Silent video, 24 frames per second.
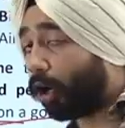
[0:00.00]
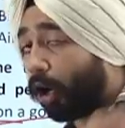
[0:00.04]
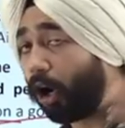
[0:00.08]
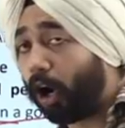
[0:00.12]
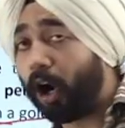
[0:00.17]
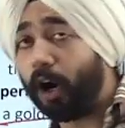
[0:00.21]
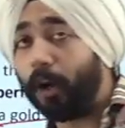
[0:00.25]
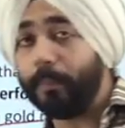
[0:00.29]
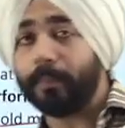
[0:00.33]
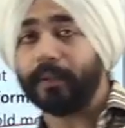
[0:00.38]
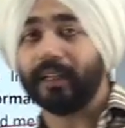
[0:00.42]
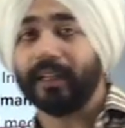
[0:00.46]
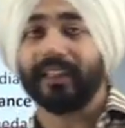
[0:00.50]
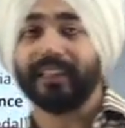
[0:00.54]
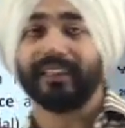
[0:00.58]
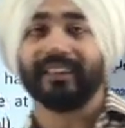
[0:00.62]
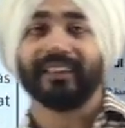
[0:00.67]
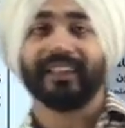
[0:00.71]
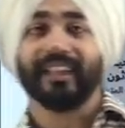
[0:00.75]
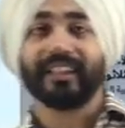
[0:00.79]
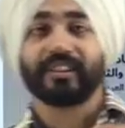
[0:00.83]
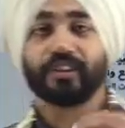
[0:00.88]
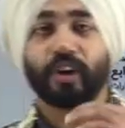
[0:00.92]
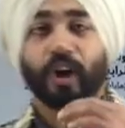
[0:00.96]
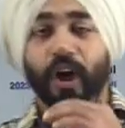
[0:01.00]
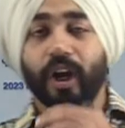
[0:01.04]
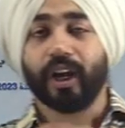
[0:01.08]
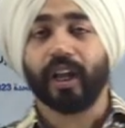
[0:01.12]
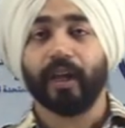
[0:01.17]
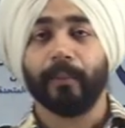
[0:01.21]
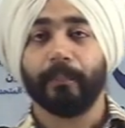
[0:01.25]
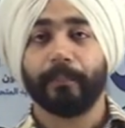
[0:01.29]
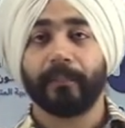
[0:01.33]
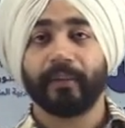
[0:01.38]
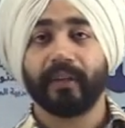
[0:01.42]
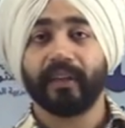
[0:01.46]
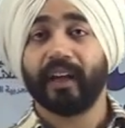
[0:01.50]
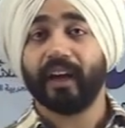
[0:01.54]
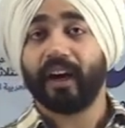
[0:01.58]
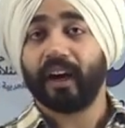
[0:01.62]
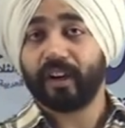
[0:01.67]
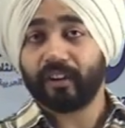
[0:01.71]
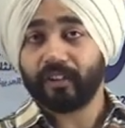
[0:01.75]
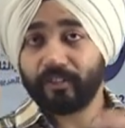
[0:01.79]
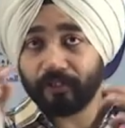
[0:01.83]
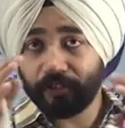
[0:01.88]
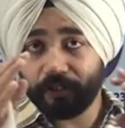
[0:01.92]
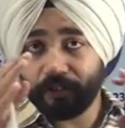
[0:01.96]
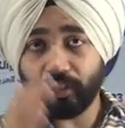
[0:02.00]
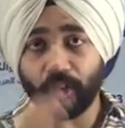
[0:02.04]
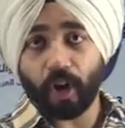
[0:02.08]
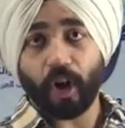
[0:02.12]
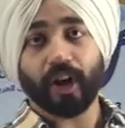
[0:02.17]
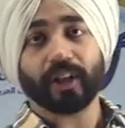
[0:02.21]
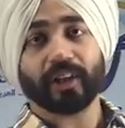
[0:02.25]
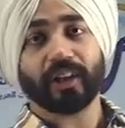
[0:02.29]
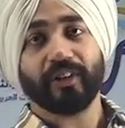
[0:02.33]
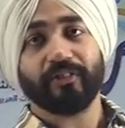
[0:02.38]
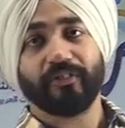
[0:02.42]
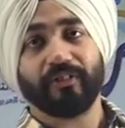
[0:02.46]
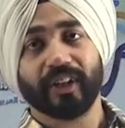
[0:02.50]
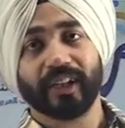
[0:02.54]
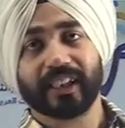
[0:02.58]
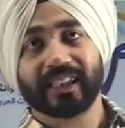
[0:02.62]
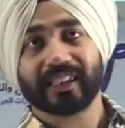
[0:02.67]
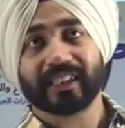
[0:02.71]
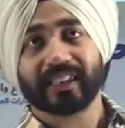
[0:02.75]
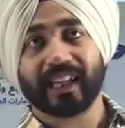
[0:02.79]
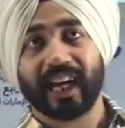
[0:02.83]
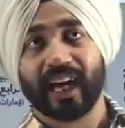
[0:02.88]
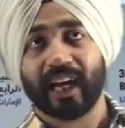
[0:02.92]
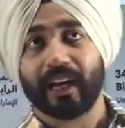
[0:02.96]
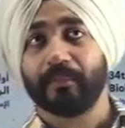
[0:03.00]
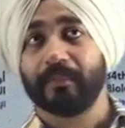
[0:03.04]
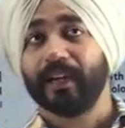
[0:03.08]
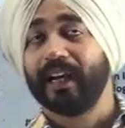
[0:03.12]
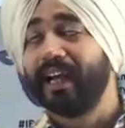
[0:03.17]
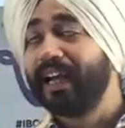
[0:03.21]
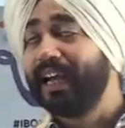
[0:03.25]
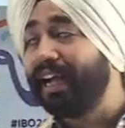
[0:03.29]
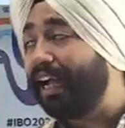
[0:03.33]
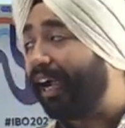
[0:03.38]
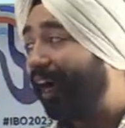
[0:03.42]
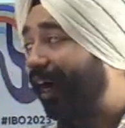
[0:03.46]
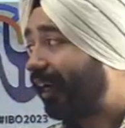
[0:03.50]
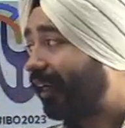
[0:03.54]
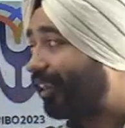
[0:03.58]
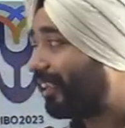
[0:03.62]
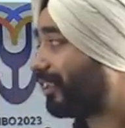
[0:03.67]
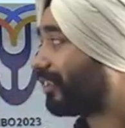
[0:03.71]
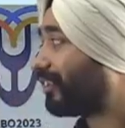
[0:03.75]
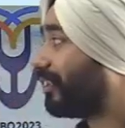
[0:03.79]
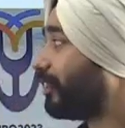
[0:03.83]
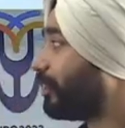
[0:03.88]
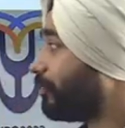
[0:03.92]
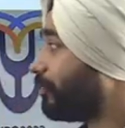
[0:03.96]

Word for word: topped this Olympiad for the first time, and this